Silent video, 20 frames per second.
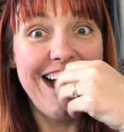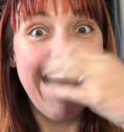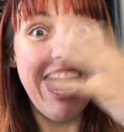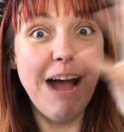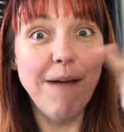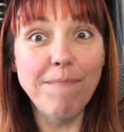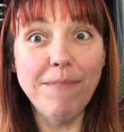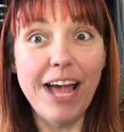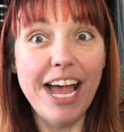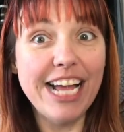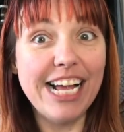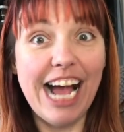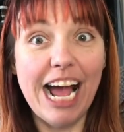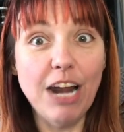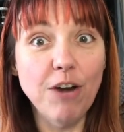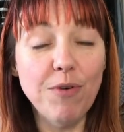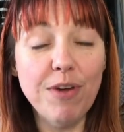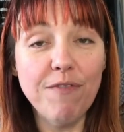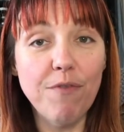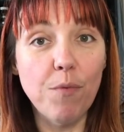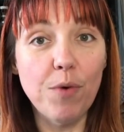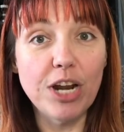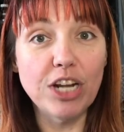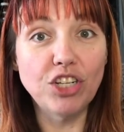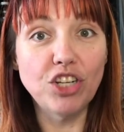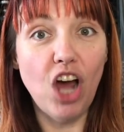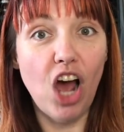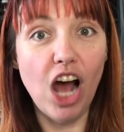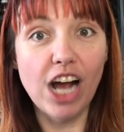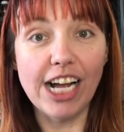I'm like, I don't even
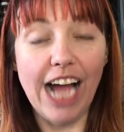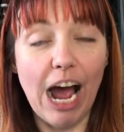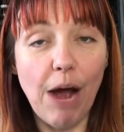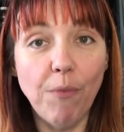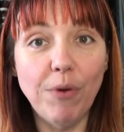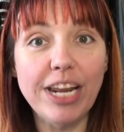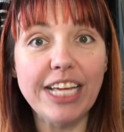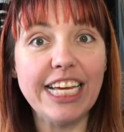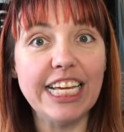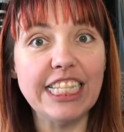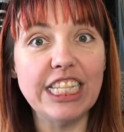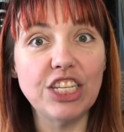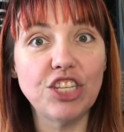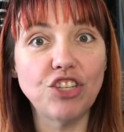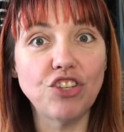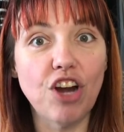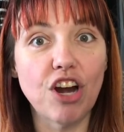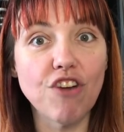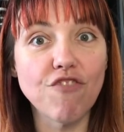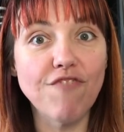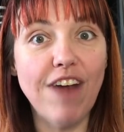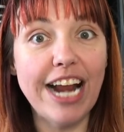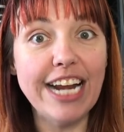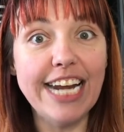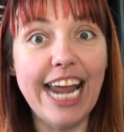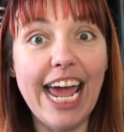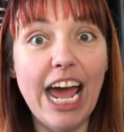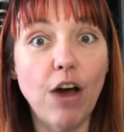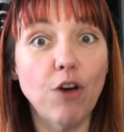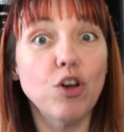want to talk. I want to get this started
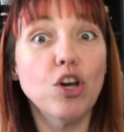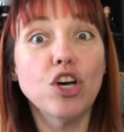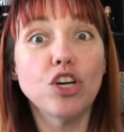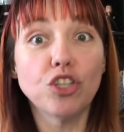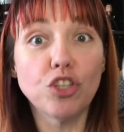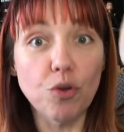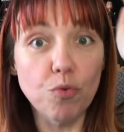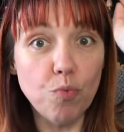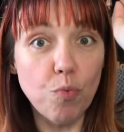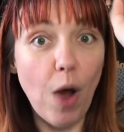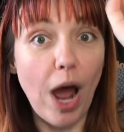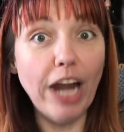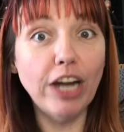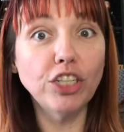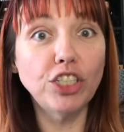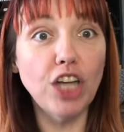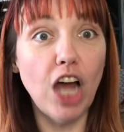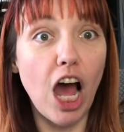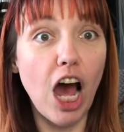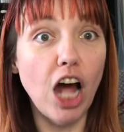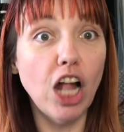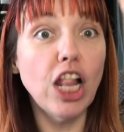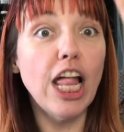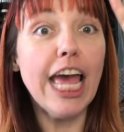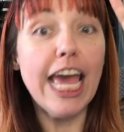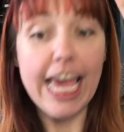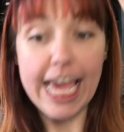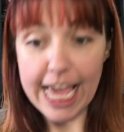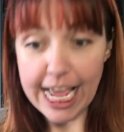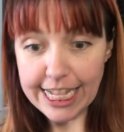right now. So why don't y'all
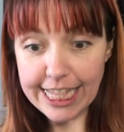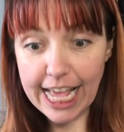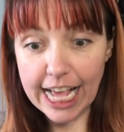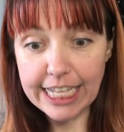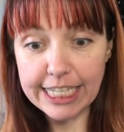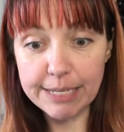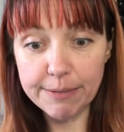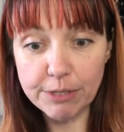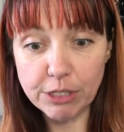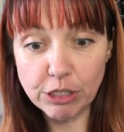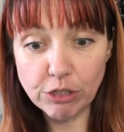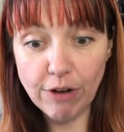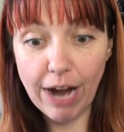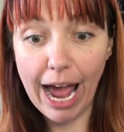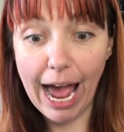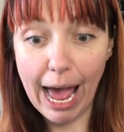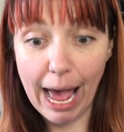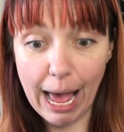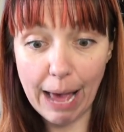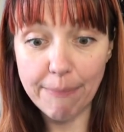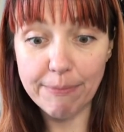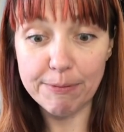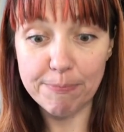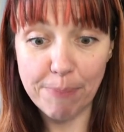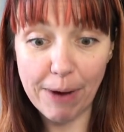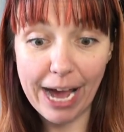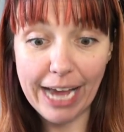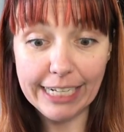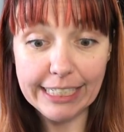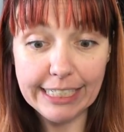hit that subscribes
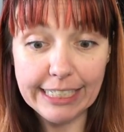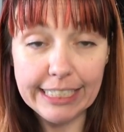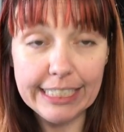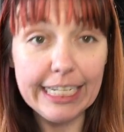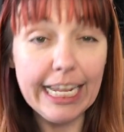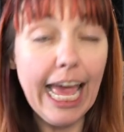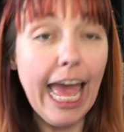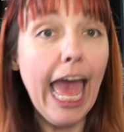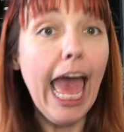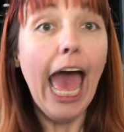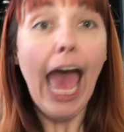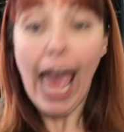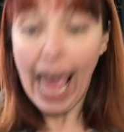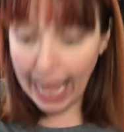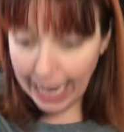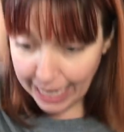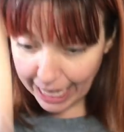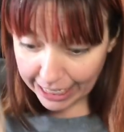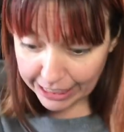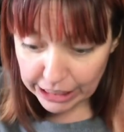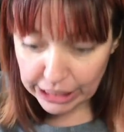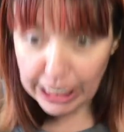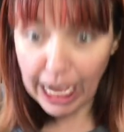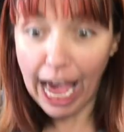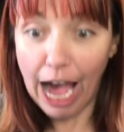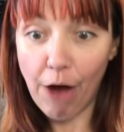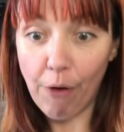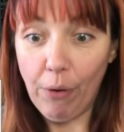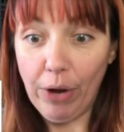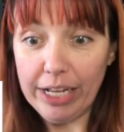button and let's
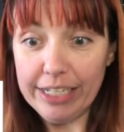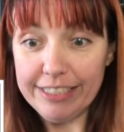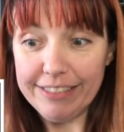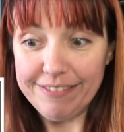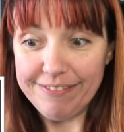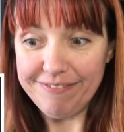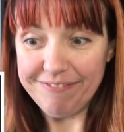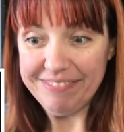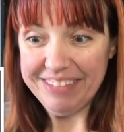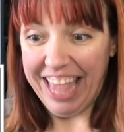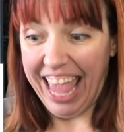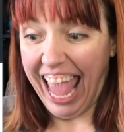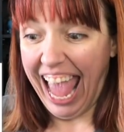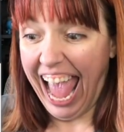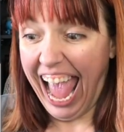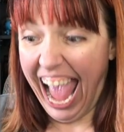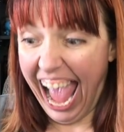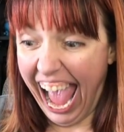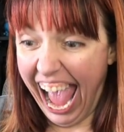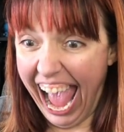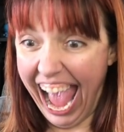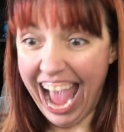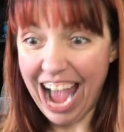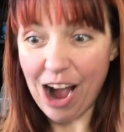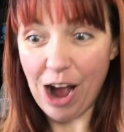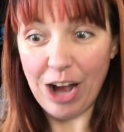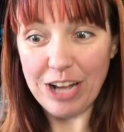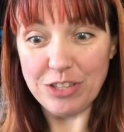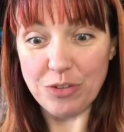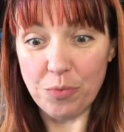go.
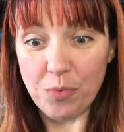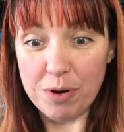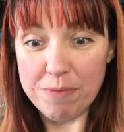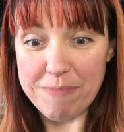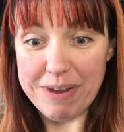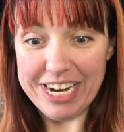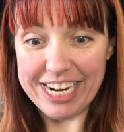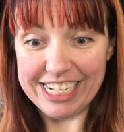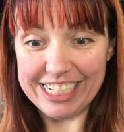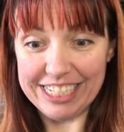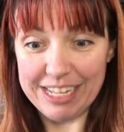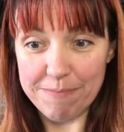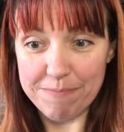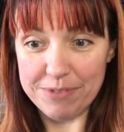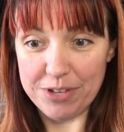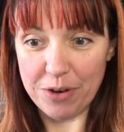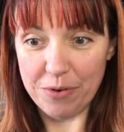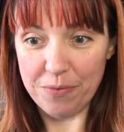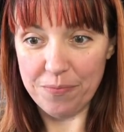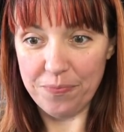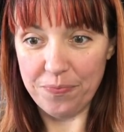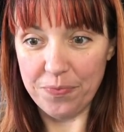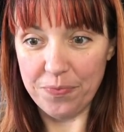Oh, it's a one minute clip, so.